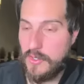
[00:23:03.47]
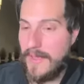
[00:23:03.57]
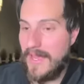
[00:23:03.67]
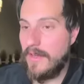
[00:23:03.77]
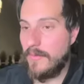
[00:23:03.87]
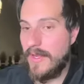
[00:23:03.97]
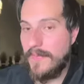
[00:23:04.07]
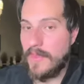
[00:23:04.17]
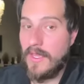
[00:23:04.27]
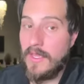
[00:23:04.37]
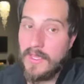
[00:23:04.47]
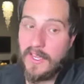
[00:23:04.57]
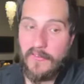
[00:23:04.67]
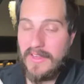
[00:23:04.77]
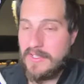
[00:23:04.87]
bad, right?
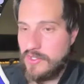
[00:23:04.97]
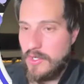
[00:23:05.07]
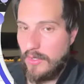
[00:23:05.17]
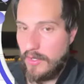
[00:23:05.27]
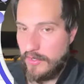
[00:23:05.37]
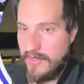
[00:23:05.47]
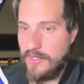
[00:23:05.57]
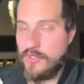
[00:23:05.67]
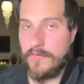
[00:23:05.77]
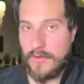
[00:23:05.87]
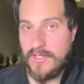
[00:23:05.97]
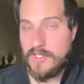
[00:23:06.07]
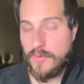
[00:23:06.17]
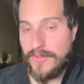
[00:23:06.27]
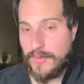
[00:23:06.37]
And inflation is no longer an issue for at
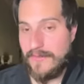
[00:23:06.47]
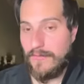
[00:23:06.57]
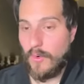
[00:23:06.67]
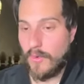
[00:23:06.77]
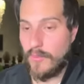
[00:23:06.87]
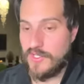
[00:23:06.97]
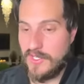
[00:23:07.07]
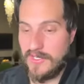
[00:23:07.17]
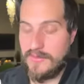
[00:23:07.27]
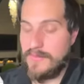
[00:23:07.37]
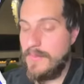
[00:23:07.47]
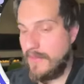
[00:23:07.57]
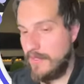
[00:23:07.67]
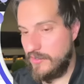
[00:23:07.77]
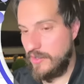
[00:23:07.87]
least 2024, which is going to
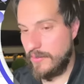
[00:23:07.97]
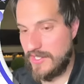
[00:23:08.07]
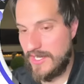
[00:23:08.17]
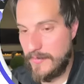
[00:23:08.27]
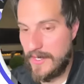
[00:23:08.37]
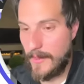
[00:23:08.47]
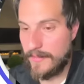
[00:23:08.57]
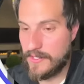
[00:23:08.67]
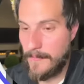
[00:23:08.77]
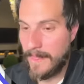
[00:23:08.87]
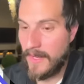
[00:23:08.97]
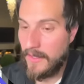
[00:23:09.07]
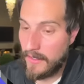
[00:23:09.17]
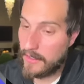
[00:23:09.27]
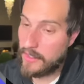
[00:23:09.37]
mean consumer sentiment numbers
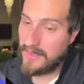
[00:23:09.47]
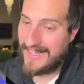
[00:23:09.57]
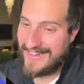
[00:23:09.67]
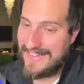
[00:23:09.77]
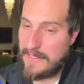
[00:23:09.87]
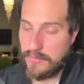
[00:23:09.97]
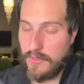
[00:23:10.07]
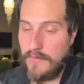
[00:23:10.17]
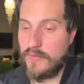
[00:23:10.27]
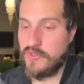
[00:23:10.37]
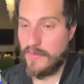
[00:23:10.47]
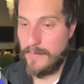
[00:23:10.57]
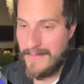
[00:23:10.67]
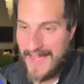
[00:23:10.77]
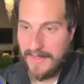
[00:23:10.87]
could likely improve
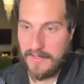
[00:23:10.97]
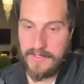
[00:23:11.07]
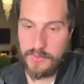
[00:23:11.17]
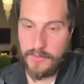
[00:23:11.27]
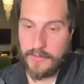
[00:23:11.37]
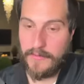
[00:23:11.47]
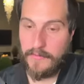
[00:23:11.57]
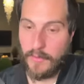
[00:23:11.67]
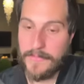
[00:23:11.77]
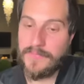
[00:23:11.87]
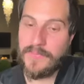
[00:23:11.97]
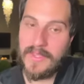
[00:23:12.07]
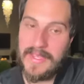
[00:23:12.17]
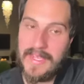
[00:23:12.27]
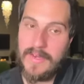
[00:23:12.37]
dramatically in 2024.
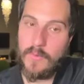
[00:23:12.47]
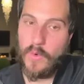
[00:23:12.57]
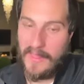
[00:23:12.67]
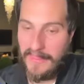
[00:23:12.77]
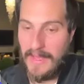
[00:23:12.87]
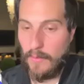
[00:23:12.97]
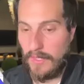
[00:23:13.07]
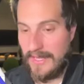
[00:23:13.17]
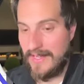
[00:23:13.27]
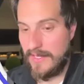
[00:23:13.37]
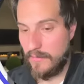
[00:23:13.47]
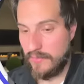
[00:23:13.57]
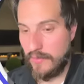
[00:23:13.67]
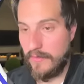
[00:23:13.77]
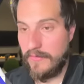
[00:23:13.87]
And with that will likely
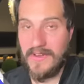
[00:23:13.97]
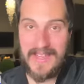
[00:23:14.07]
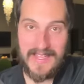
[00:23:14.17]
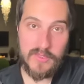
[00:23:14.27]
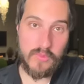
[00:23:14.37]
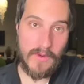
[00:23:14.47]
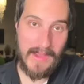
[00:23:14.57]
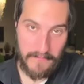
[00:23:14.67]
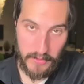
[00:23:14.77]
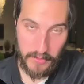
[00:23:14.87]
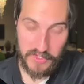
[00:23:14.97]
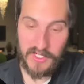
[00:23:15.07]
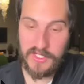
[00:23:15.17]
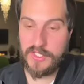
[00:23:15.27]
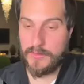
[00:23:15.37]
improve Nike's revenues
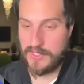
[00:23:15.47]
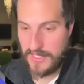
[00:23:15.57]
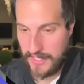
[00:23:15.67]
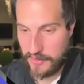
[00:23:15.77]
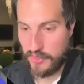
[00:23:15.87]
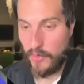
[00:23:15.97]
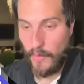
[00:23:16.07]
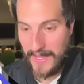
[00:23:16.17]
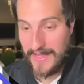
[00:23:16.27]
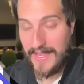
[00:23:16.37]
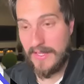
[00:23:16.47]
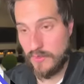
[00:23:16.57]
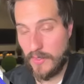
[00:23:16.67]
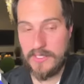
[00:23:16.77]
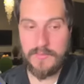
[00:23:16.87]
in a substantial way,
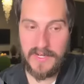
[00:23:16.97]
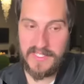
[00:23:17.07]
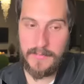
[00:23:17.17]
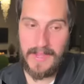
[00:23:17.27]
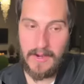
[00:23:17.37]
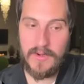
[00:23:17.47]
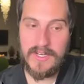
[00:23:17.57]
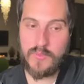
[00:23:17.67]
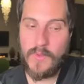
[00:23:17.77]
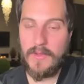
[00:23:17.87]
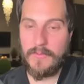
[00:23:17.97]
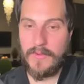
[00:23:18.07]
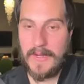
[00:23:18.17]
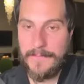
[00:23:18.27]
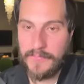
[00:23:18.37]
as well as pricing power as well, right?